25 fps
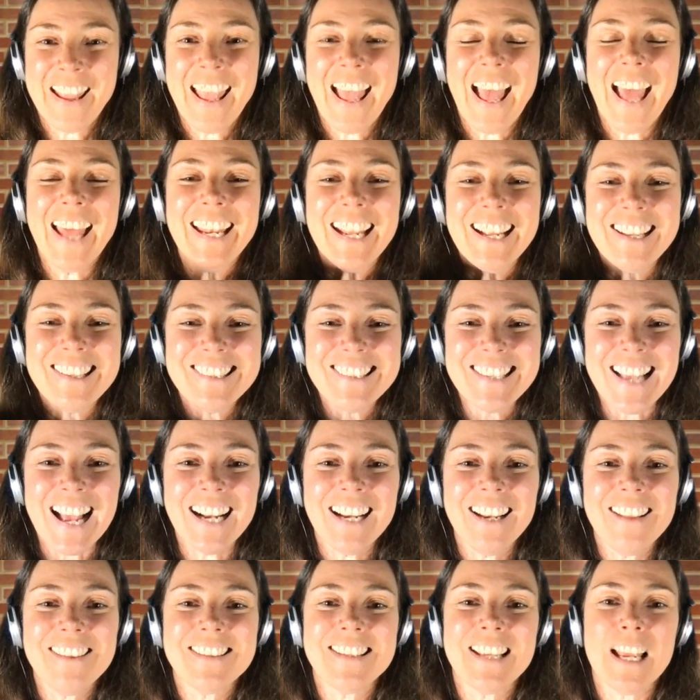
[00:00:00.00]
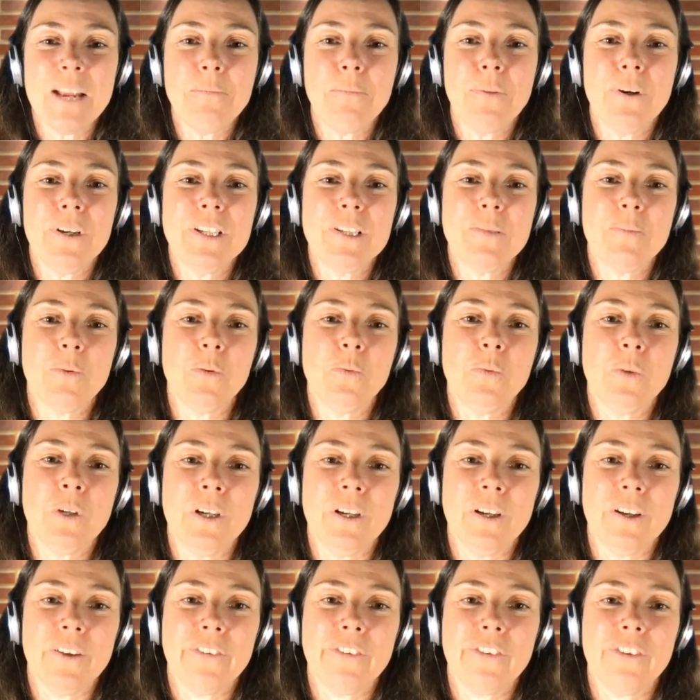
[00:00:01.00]
And exactly the same principle
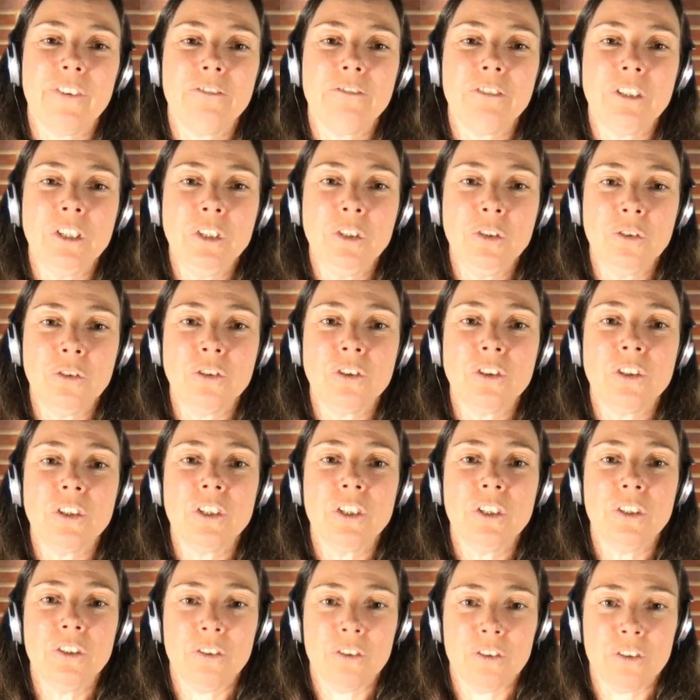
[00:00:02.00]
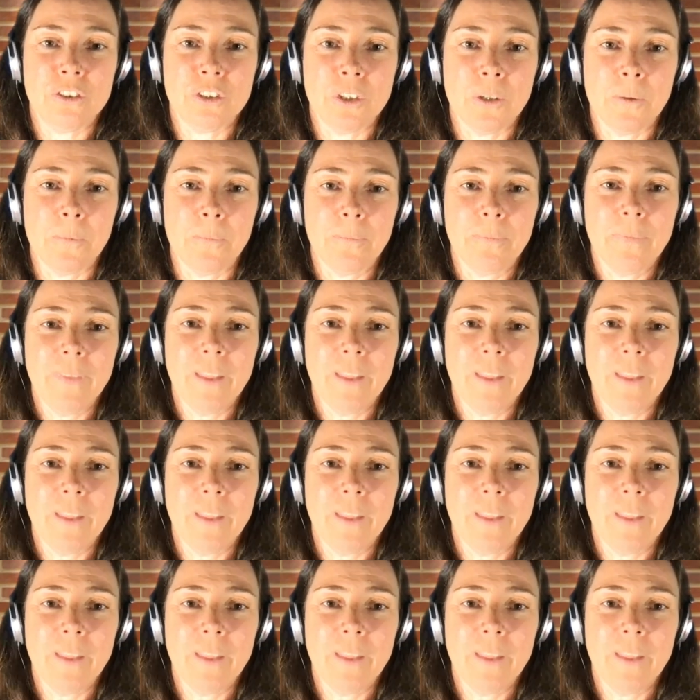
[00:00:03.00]
works for your.